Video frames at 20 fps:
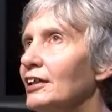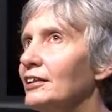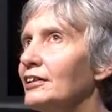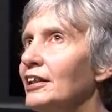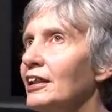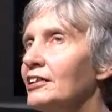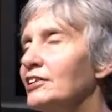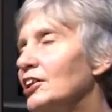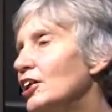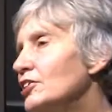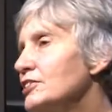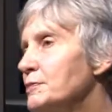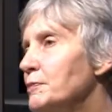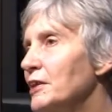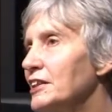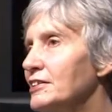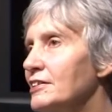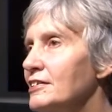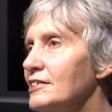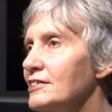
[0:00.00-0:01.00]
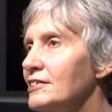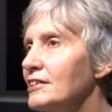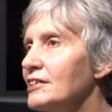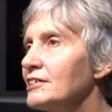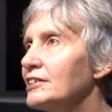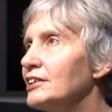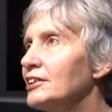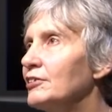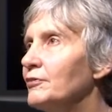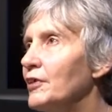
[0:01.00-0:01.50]
it goes back to this
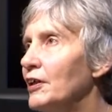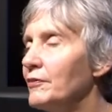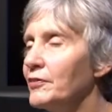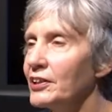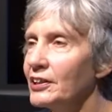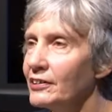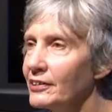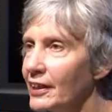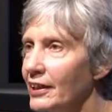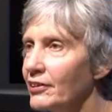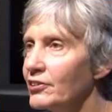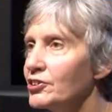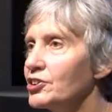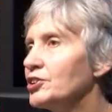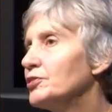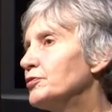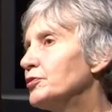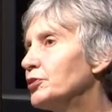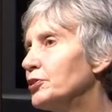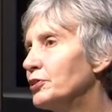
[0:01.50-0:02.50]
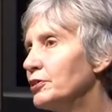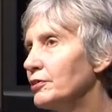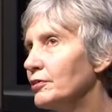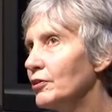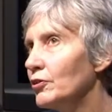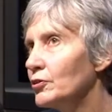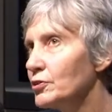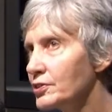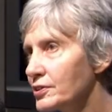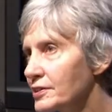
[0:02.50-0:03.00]
idea of having a narrative or
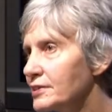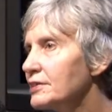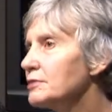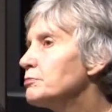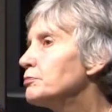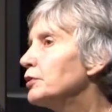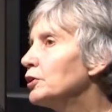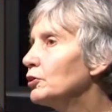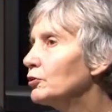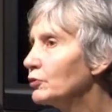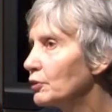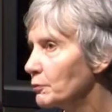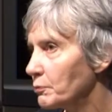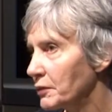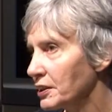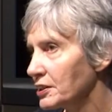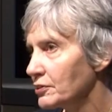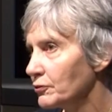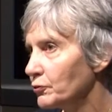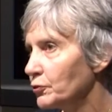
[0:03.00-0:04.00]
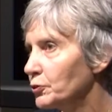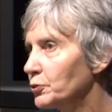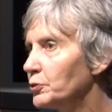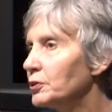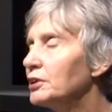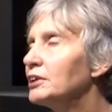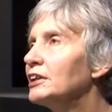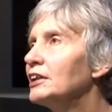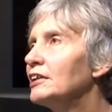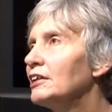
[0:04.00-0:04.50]
a symbol or a
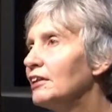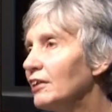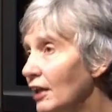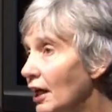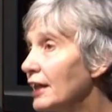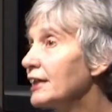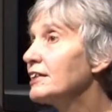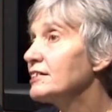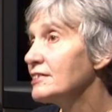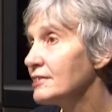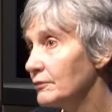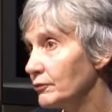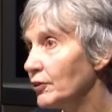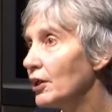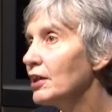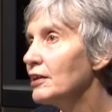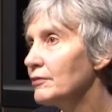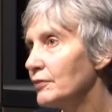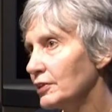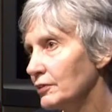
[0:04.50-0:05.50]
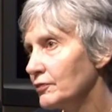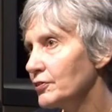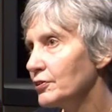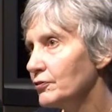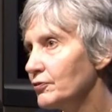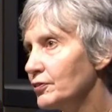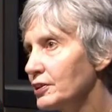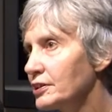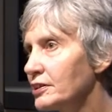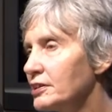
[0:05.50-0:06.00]
metaphor, like survival of the
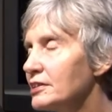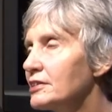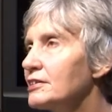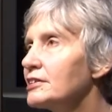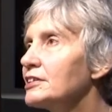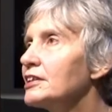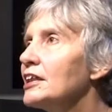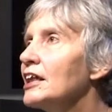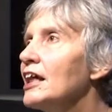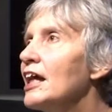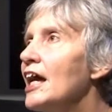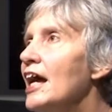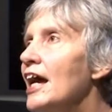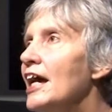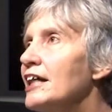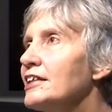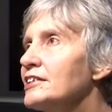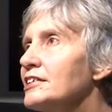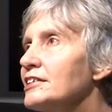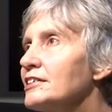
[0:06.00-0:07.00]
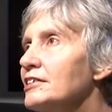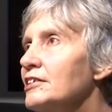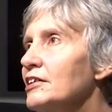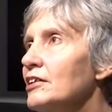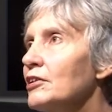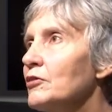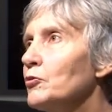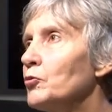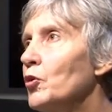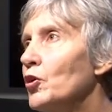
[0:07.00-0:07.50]
fittest. And
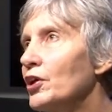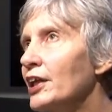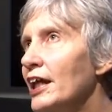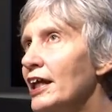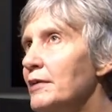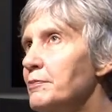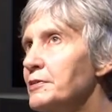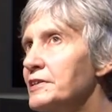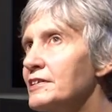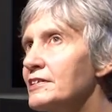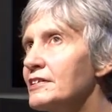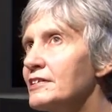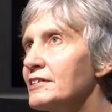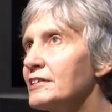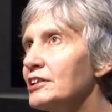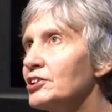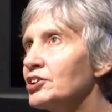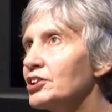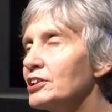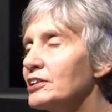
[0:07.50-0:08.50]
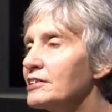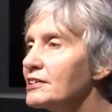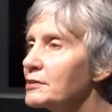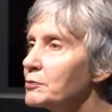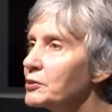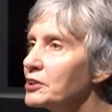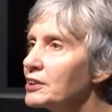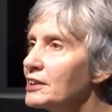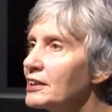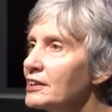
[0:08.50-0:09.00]
what happens essentially is
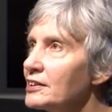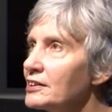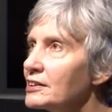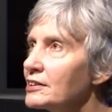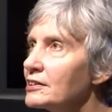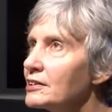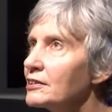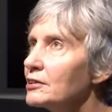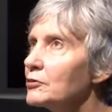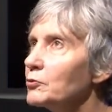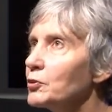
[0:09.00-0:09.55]
we need to